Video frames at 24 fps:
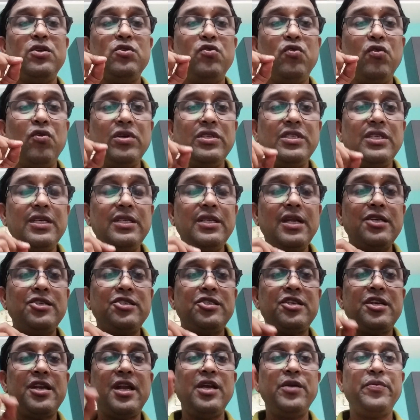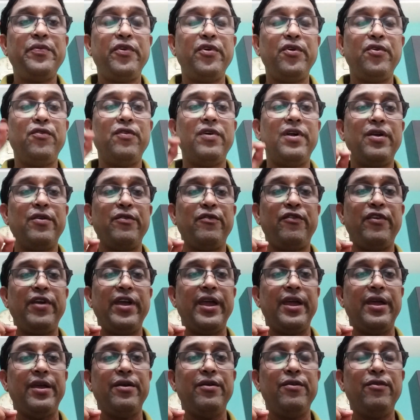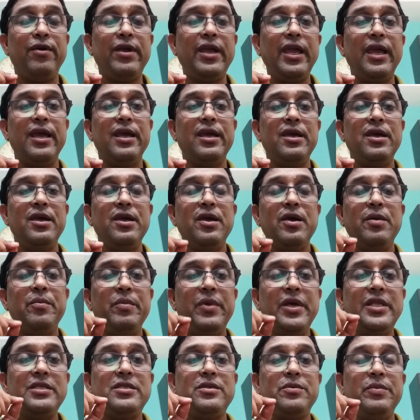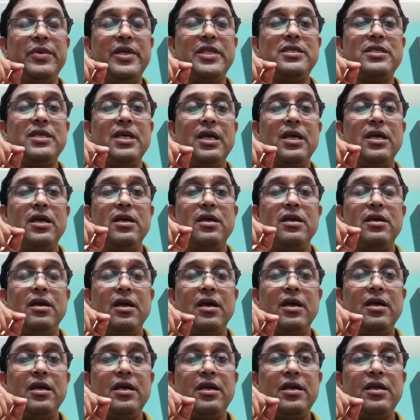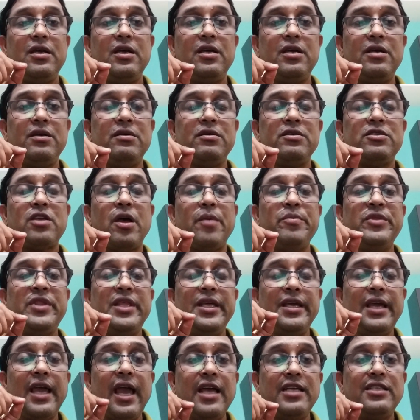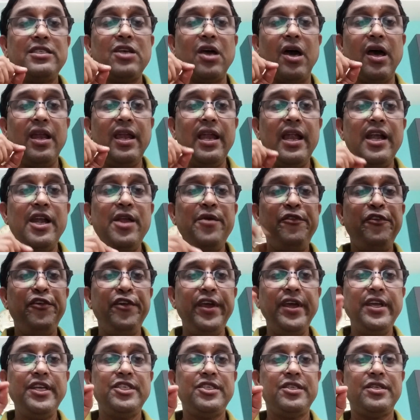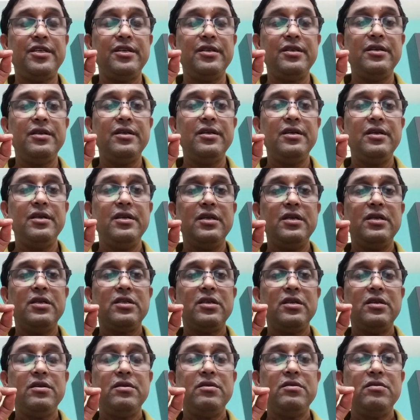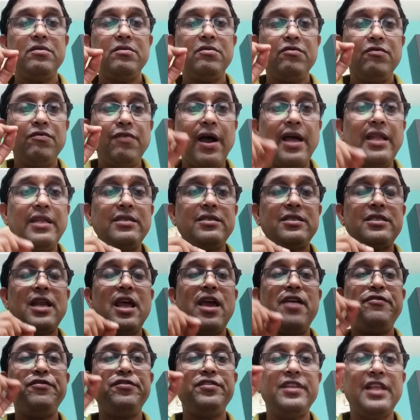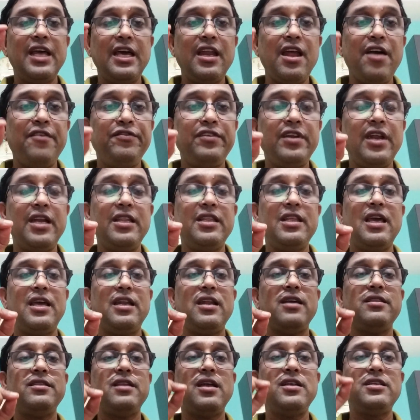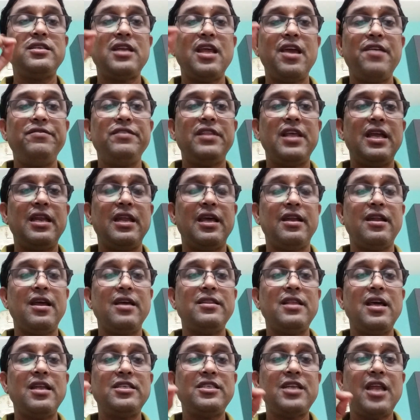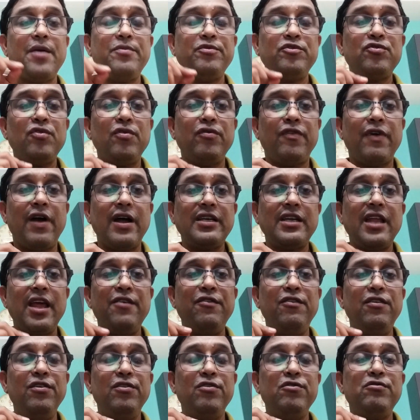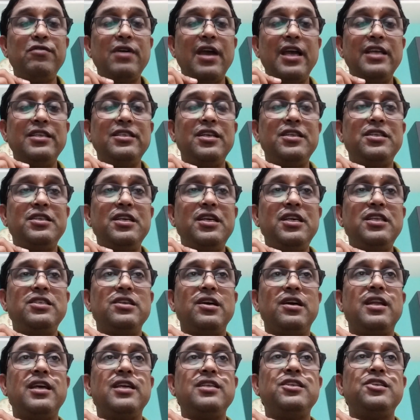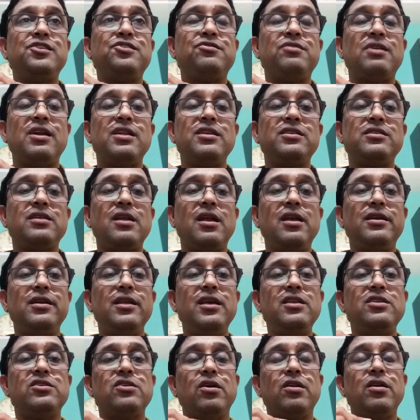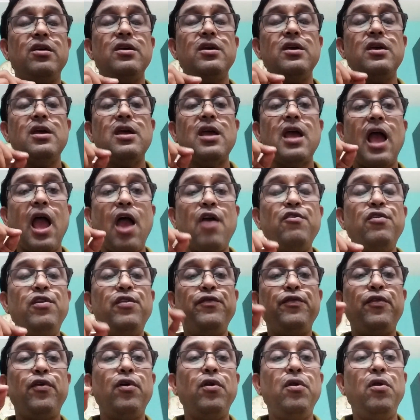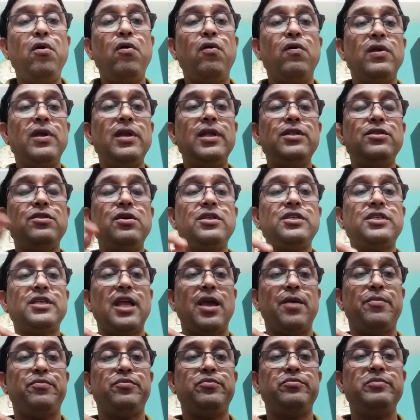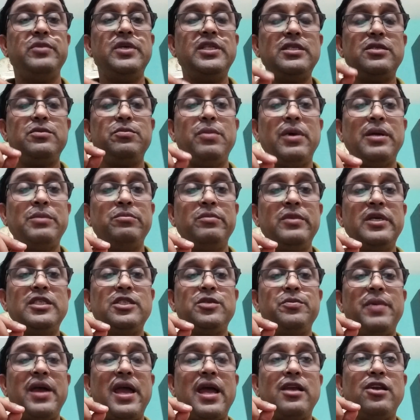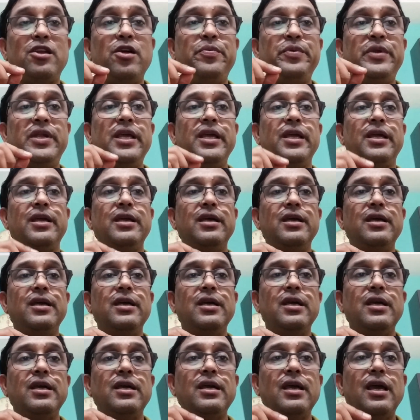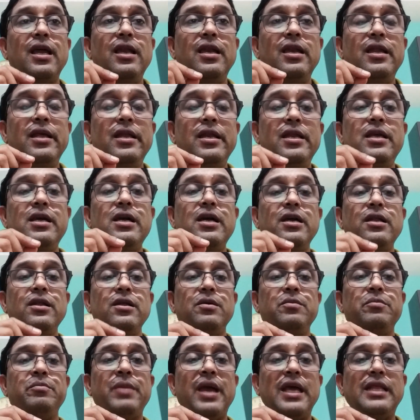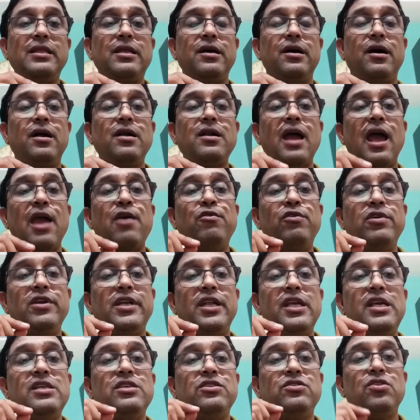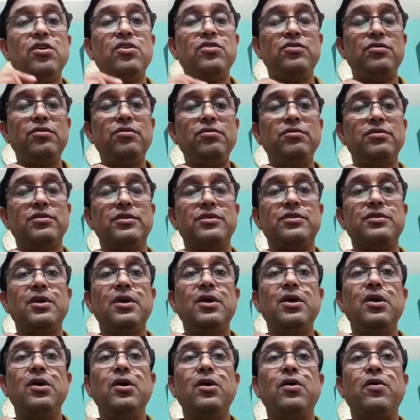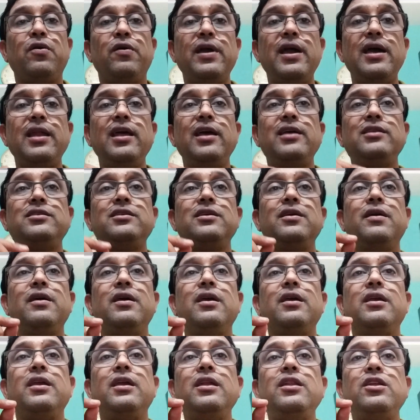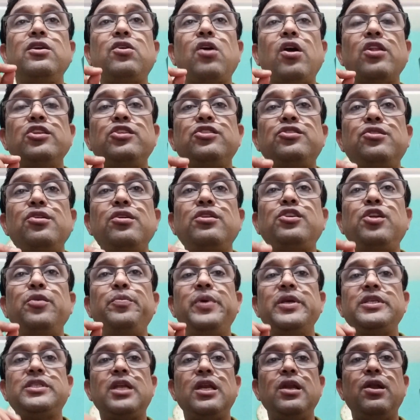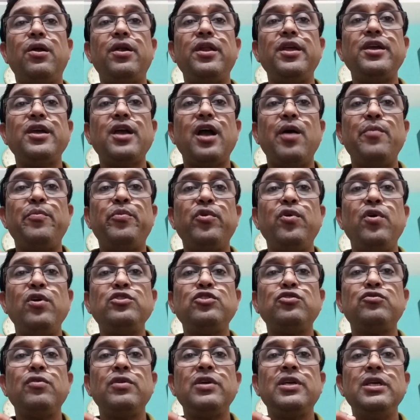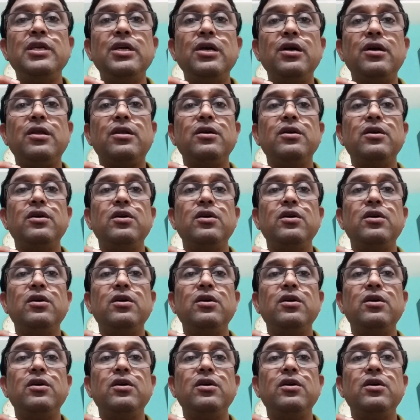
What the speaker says: goes in a straightforward way. Okay, means something has already fixed one step, then after the another step, then another step. So what I will do as a teacher, as a traditional teacher, I will follow only the step. Means by adopting a linear method, I will teach the students. Whereas in constructivist learning approach, so here